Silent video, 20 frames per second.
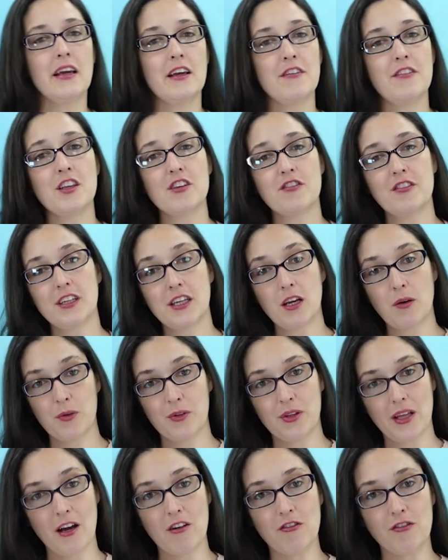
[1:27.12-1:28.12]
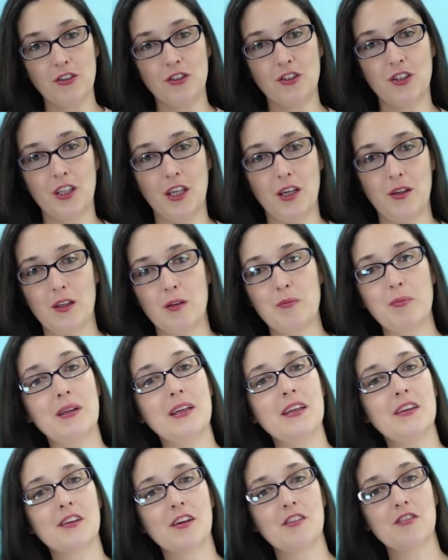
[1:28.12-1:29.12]
If this video was helpful to you, then
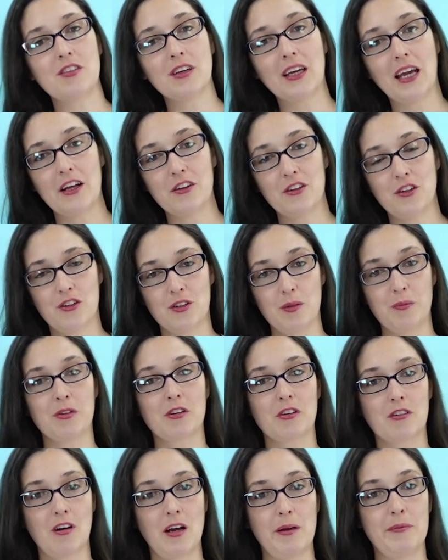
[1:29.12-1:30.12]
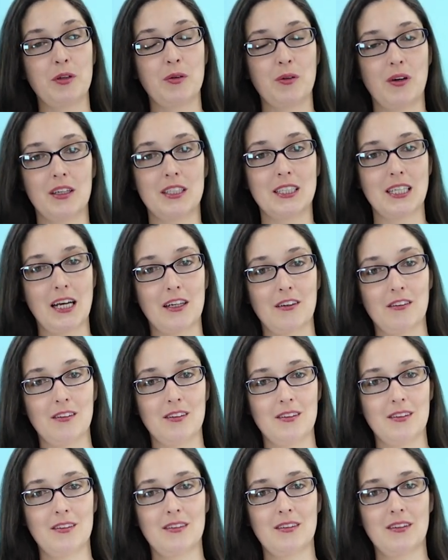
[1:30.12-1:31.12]
please don't forget to subscribe to our
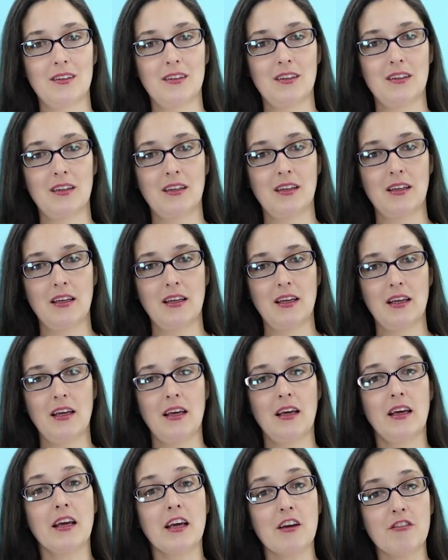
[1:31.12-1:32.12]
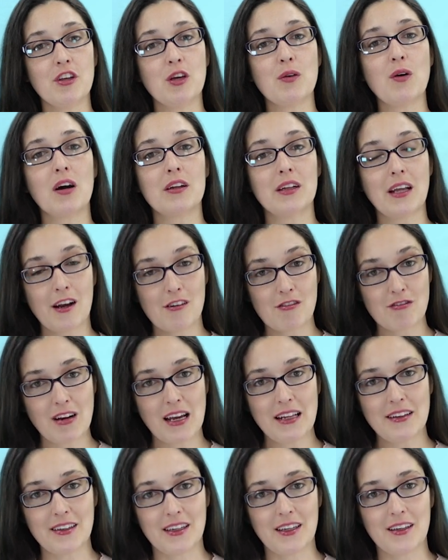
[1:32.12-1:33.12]
channel. If you are now
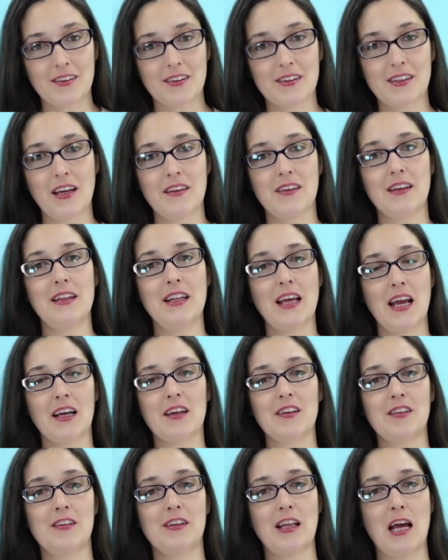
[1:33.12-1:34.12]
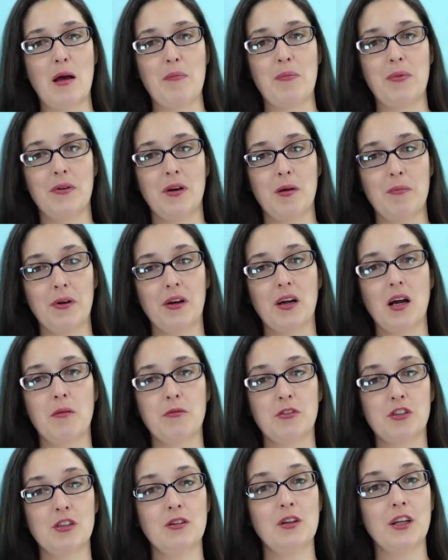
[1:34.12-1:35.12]
ready to take the next step and
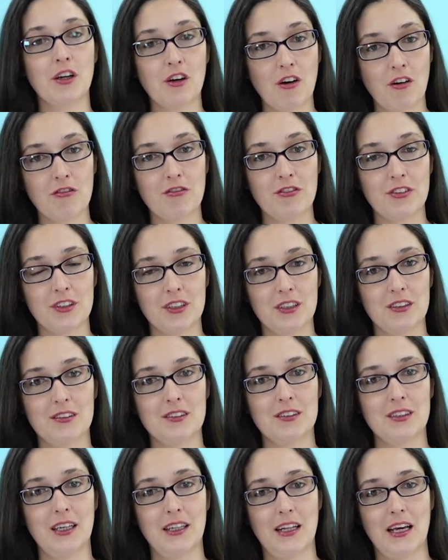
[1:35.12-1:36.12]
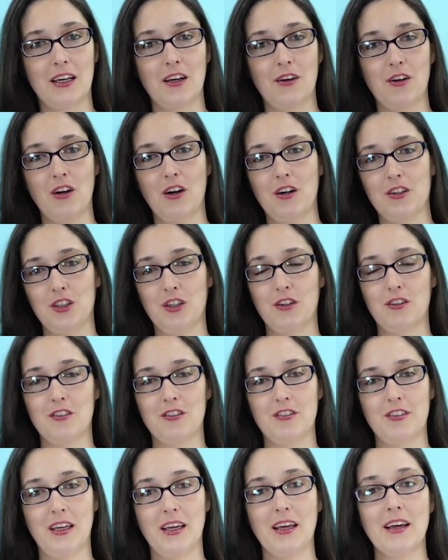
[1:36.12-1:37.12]
become truly confident in
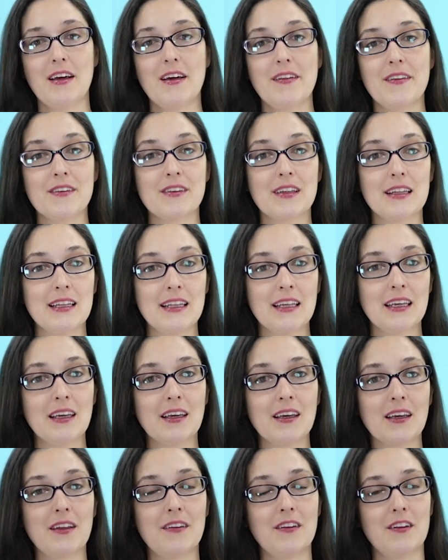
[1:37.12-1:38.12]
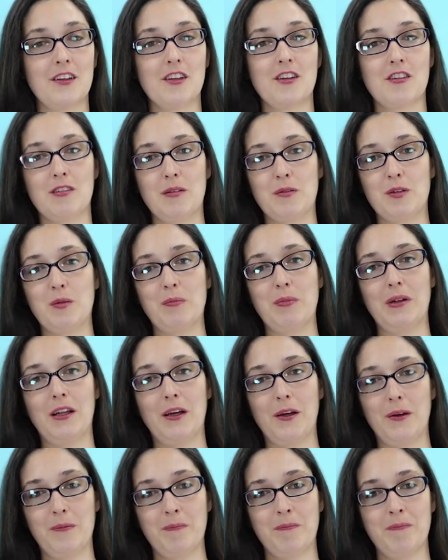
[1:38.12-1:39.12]
echocardiography, there's a link in the description
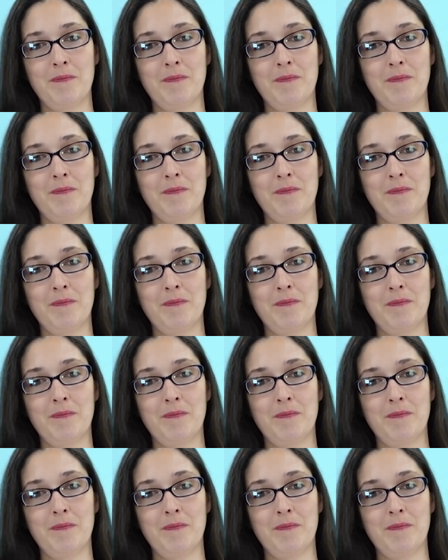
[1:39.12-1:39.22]
below.